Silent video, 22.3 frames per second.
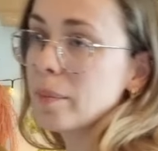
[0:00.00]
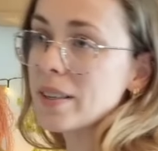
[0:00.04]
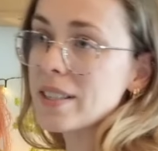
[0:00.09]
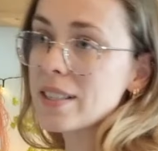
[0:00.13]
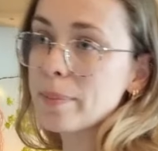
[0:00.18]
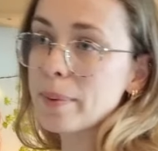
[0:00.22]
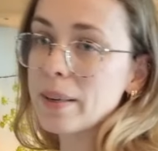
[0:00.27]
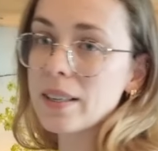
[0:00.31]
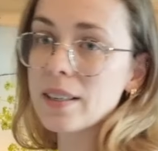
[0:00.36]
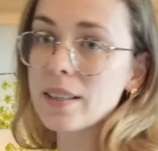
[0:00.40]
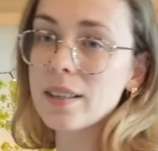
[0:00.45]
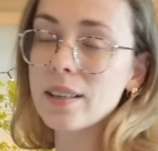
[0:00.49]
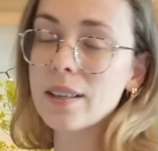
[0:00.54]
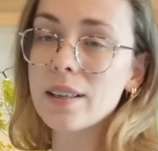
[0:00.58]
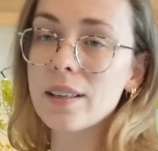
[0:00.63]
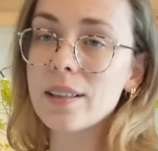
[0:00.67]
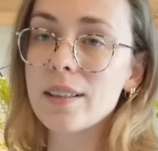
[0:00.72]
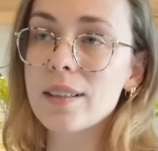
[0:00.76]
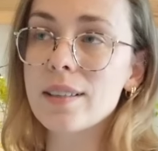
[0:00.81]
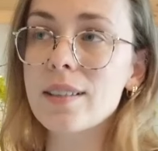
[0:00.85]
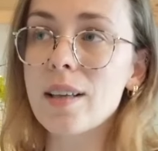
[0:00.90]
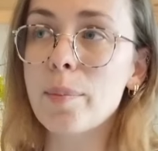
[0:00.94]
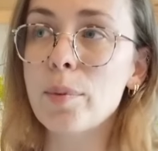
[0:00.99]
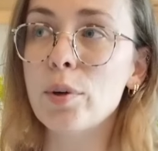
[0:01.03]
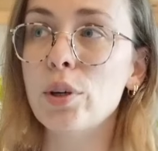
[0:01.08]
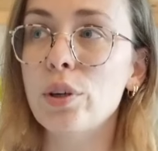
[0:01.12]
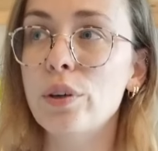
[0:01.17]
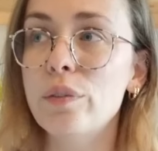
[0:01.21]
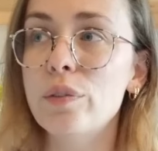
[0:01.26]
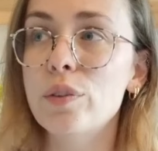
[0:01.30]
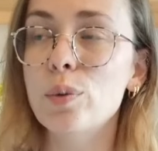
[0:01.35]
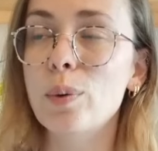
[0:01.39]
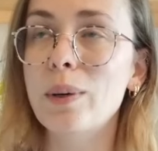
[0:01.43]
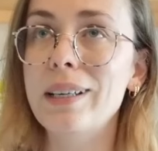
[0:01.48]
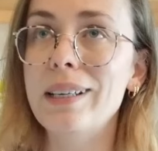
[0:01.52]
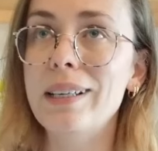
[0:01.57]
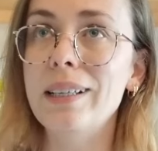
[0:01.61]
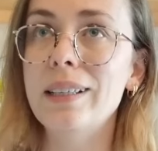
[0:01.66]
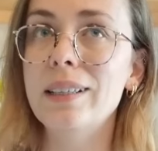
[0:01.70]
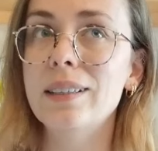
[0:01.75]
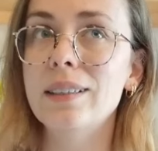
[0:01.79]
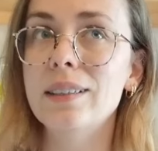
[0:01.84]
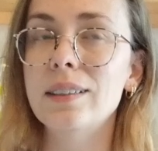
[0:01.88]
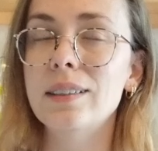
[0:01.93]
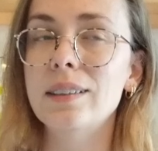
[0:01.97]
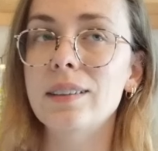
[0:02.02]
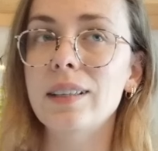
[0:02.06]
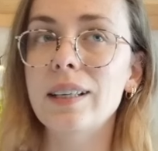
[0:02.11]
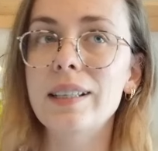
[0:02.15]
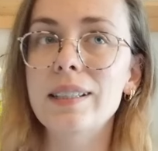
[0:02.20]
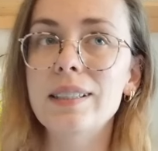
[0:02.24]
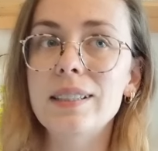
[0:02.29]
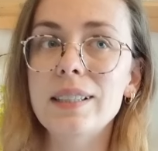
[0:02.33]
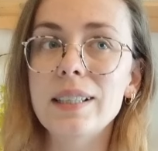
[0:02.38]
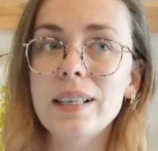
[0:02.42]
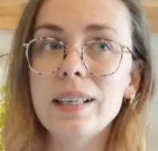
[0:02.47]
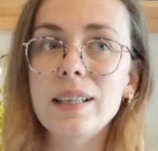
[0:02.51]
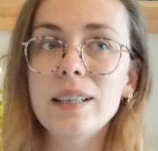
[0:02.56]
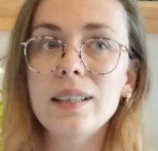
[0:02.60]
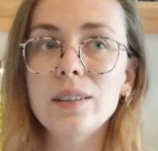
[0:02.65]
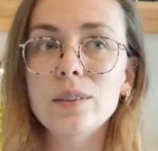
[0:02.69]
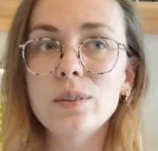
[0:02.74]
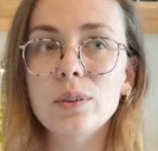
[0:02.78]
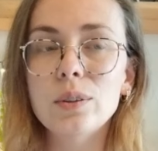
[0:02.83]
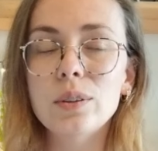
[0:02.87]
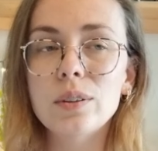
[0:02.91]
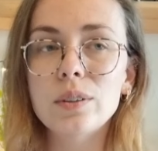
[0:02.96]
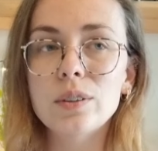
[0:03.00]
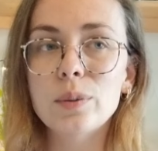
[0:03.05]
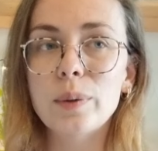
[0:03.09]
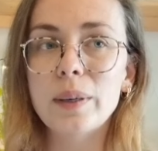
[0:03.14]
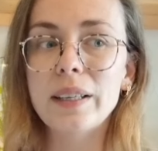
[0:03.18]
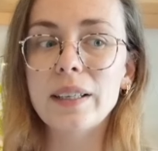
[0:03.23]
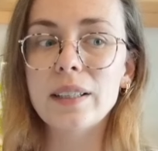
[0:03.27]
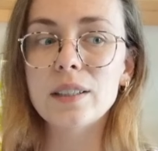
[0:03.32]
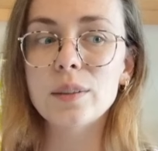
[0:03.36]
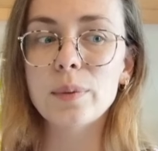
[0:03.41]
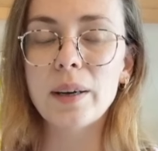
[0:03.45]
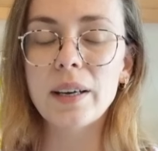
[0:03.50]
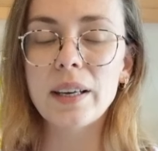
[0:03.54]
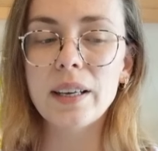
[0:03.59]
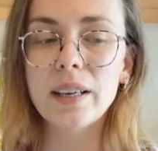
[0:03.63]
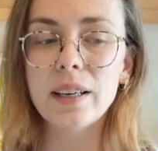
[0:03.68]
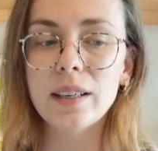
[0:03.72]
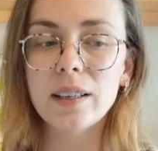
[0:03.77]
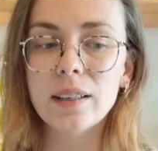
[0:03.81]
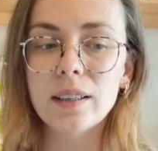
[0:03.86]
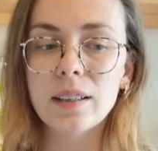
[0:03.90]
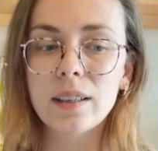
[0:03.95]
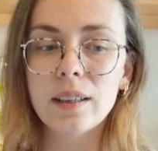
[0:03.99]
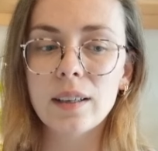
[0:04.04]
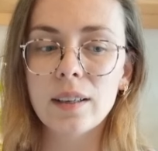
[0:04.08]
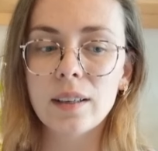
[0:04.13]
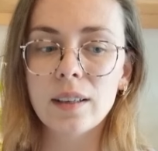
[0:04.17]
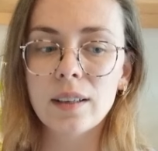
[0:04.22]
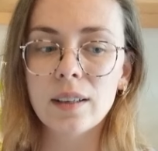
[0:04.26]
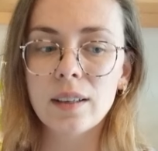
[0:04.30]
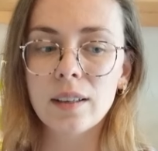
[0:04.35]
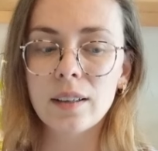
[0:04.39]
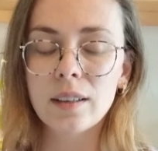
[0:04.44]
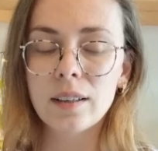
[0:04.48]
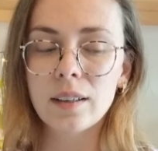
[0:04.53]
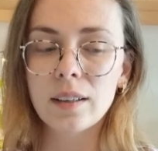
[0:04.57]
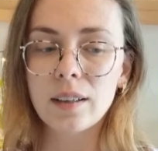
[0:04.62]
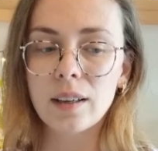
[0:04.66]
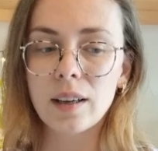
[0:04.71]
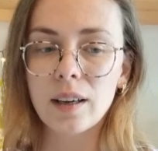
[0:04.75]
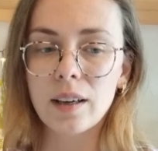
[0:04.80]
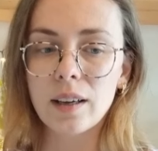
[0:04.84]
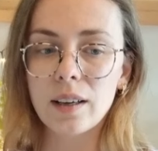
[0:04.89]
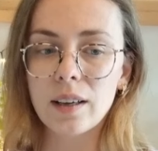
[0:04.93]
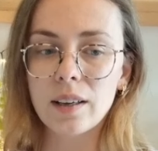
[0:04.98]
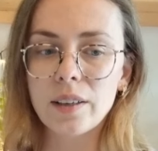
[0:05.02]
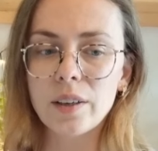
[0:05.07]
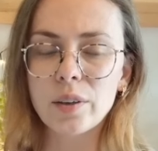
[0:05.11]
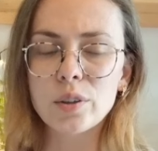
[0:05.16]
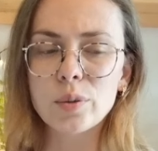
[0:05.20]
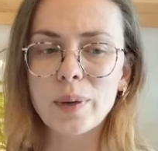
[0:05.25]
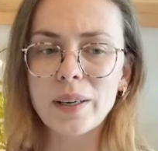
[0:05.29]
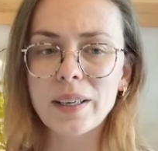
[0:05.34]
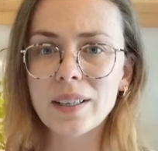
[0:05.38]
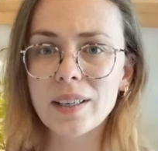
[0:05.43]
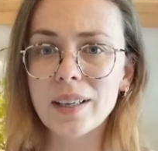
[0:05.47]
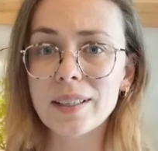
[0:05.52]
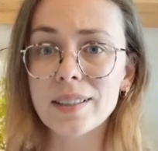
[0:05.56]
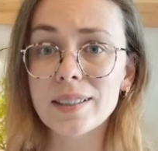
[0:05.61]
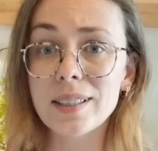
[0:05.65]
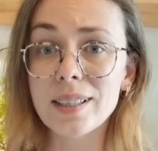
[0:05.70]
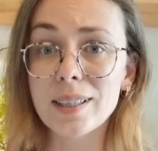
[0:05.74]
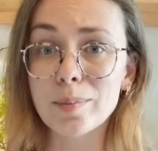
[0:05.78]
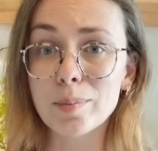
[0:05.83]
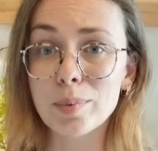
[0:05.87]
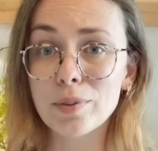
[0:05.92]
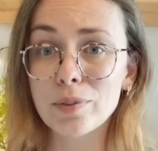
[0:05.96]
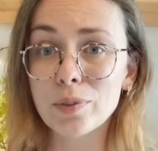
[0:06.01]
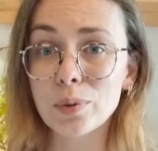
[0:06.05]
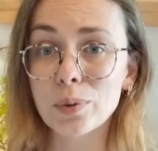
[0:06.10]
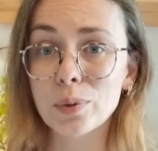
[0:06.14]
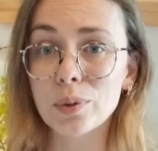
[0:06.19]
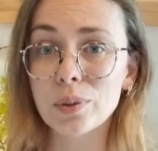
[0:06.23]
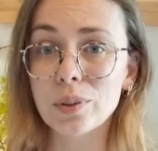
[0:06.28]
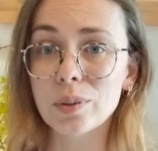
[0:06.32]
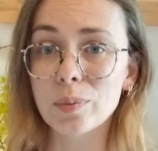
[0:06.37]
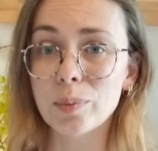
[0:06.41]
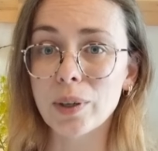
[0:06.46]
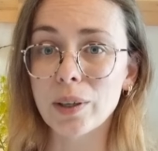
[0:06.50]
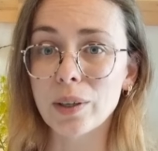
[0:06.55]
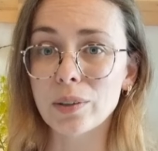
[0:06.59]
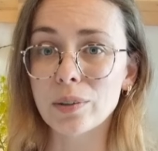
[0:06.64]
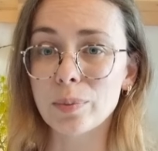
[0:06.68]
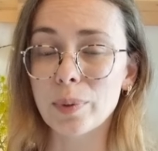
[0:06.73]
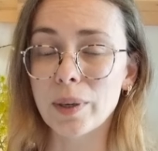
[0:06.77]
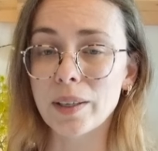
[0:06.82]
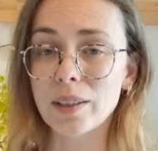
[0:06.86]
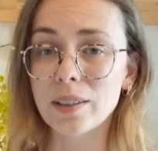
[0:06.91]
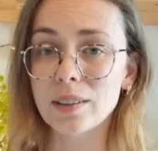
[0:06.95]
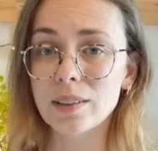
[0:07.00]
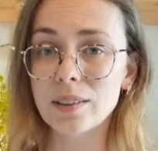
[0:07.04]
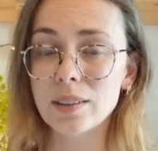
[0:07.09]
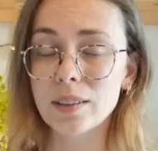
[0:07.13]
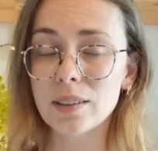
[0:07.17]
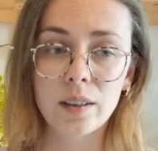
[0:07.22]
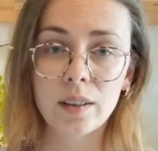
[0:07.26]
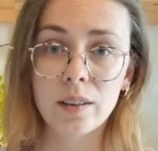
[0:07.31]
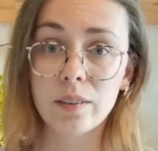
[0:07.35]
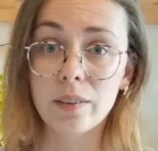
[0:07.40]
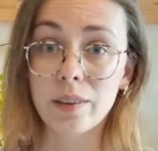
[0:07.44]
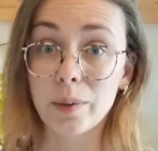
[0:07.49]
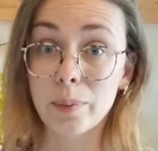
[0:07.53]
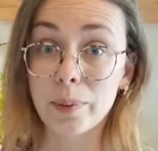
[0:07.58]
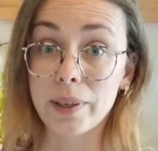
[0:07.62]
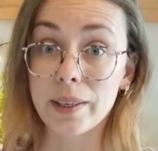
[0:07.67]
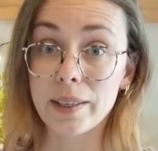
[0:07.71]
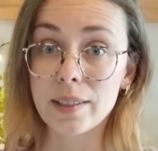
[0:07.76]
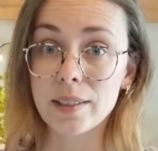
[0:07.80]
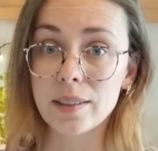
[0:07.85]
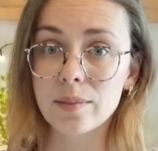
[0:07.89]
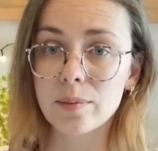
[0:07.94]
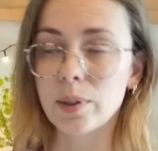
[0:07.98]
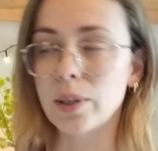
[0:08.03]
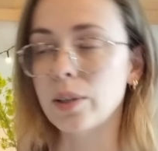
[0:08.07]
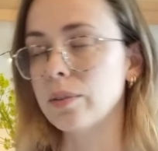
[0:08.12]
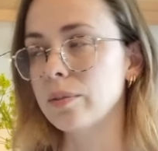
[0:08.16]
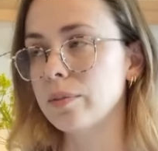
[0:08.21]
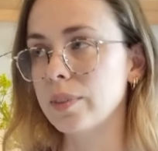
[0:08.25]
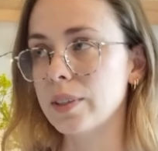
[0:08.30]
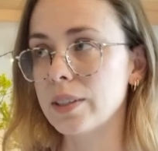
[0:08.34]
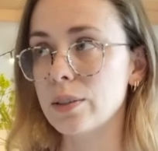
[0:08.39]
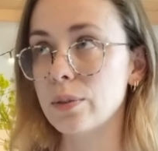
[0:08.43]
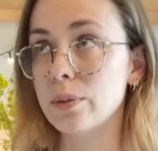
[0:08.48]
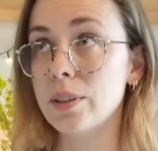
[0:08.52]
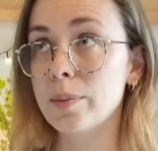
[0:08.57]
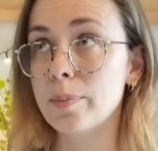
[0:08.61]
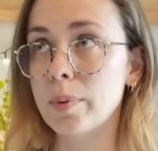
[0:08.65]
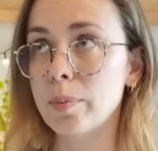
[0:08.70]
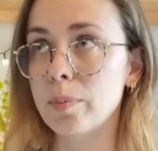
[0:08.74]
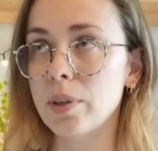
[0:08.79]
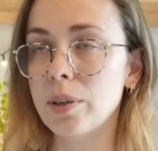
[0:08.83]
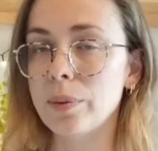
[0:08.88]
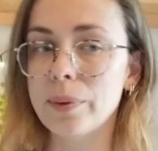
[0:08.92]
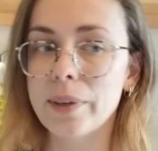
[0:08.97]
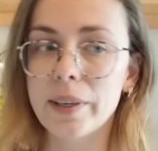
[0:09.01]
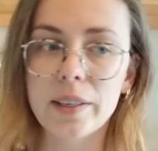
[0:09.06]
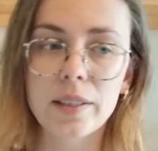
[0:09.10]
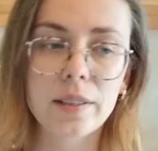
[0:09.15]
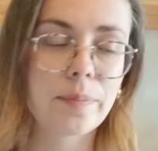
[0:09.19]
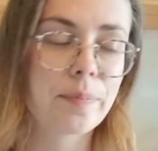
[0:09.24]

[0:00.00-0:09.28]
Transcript: have been the summer of 2019 or 2020. No, 2019, before the world went very weird. Well, it's always been pretty weird,